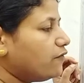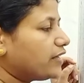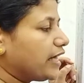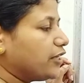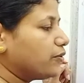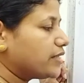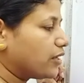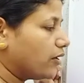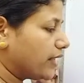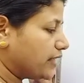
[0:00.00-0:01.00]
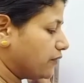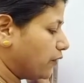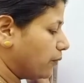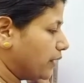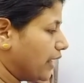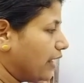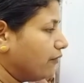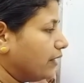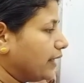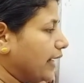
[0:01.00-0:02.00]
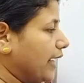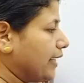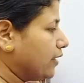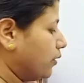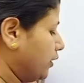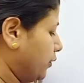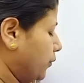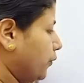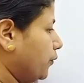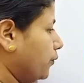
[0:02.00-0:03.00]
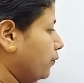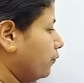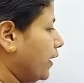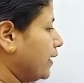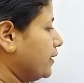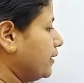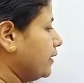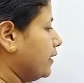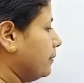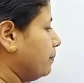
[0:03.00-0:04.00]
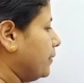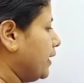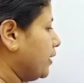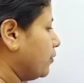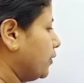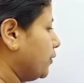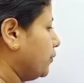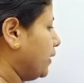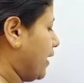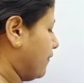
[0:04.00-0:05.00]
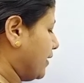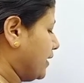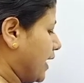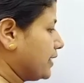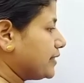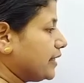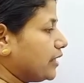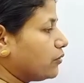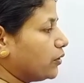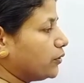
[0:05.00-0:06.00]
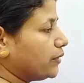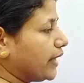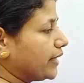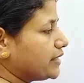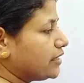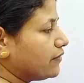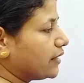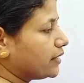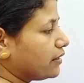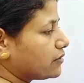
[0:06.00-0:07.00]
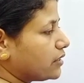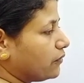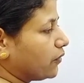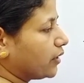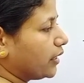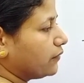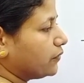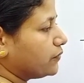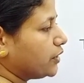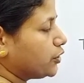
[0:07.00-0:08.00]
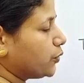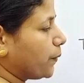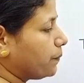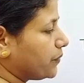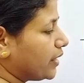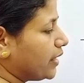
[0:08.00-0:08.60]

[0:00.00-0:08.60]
We can use the quadratic formula where a equal to 1, b equal to 11 and c equal to negative 1452.